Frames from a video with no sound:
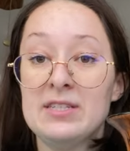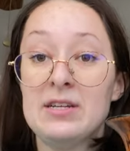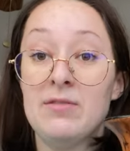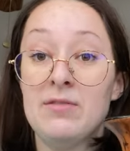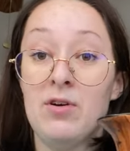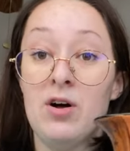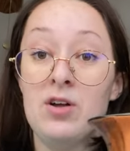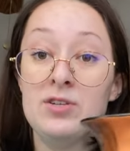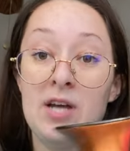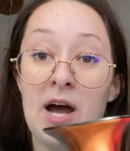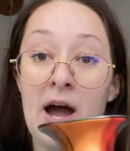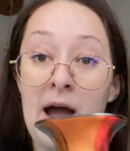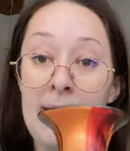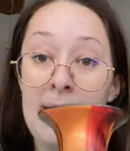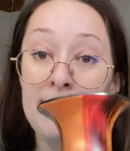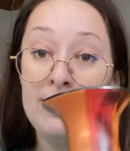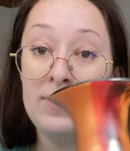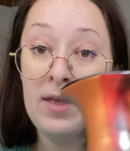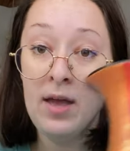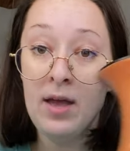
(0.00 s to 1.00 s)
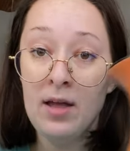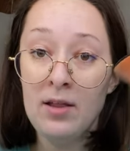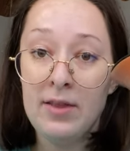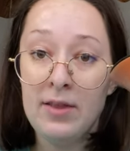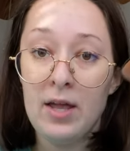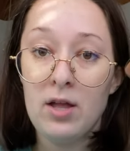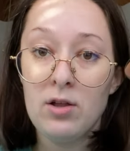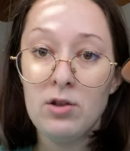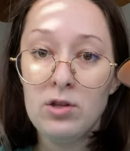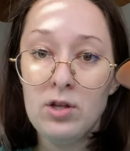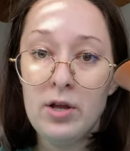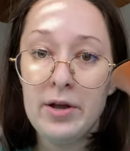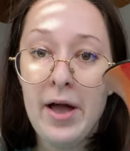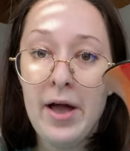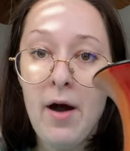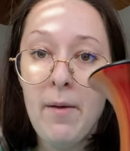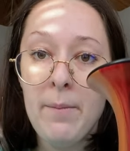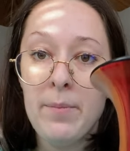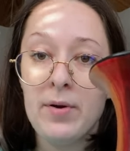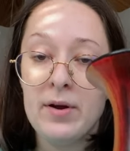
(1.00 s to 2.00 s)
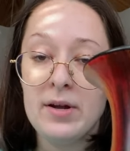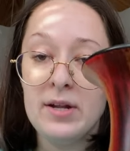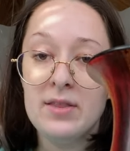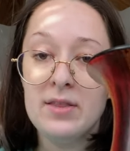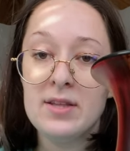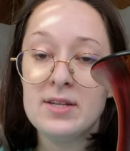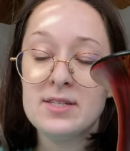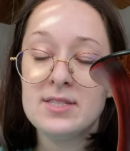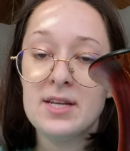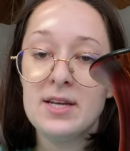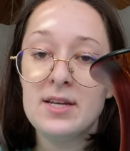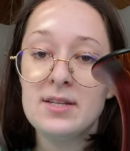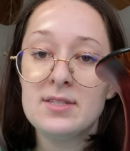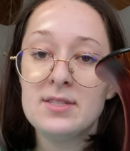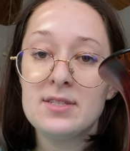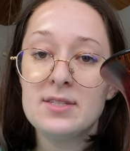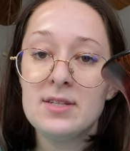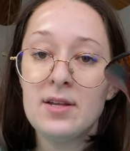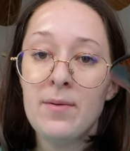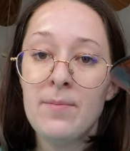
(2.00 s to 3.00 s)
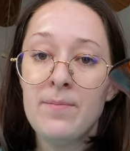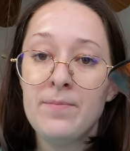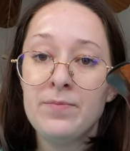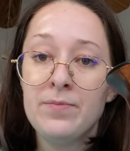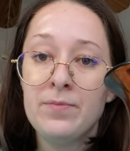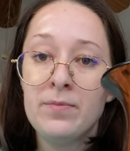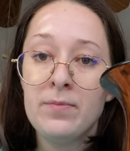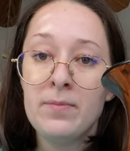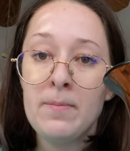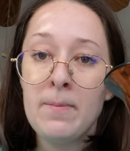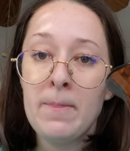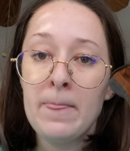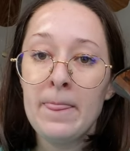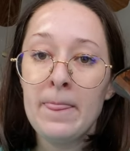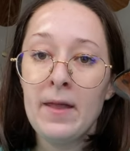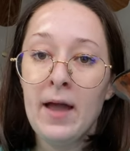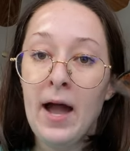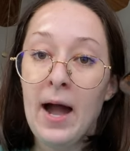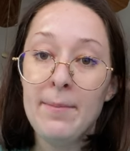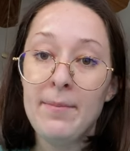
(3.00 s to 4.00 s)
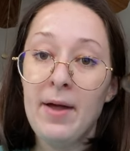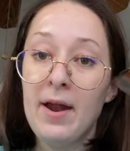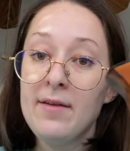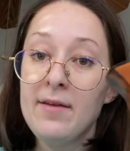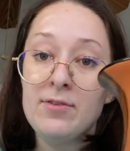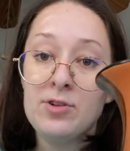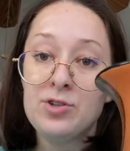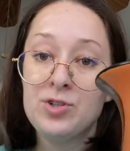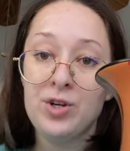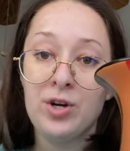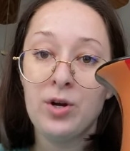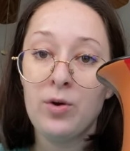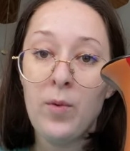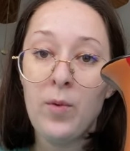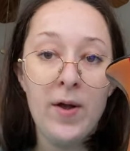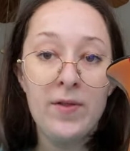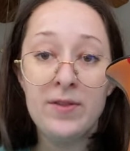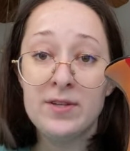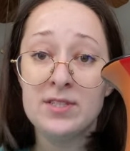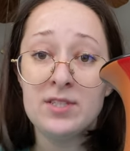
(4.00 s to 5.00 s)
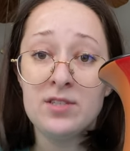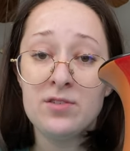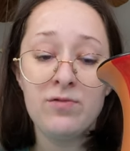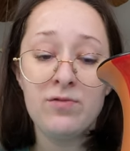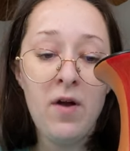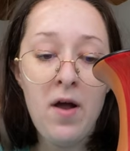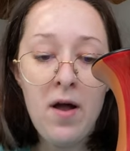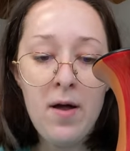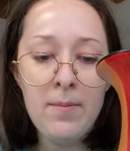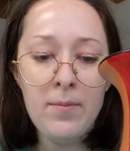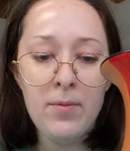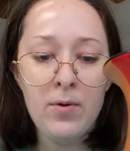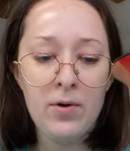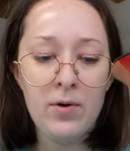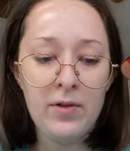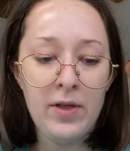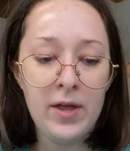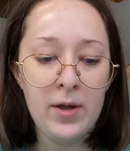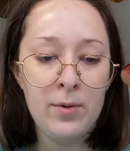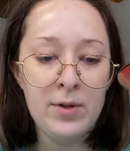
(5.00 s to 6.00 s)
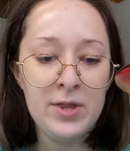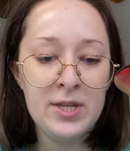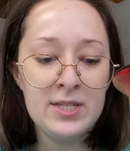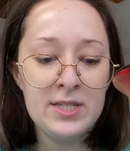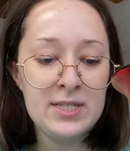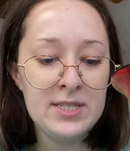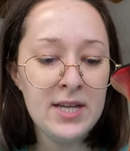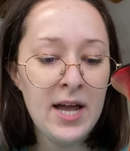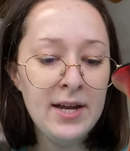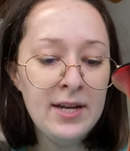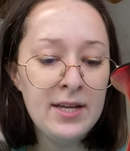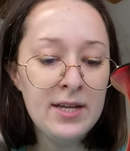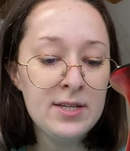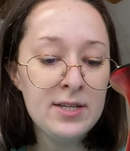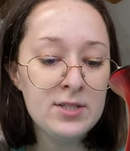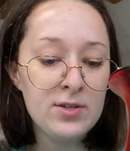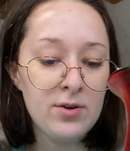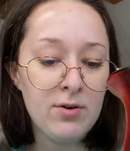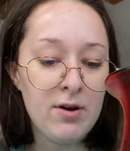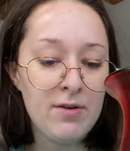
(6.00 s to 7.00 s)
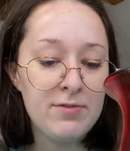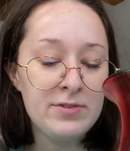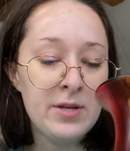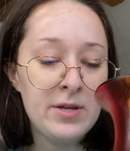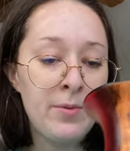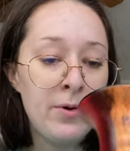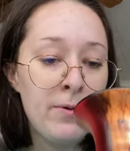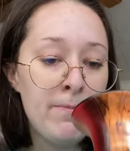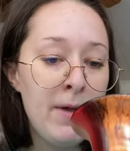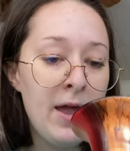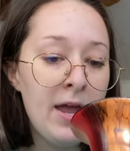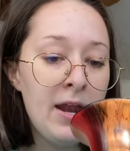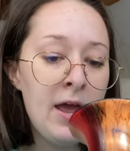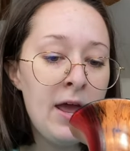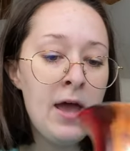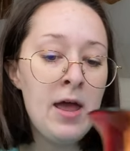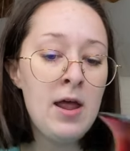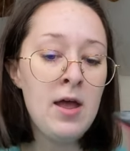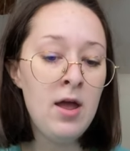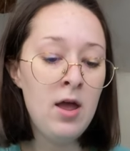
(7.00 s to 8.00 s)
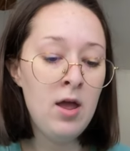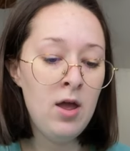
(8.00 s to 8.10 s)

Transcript: of all time. Like, look how pretty this is. I'm not even sure where this is from or like what the design is or if someone made it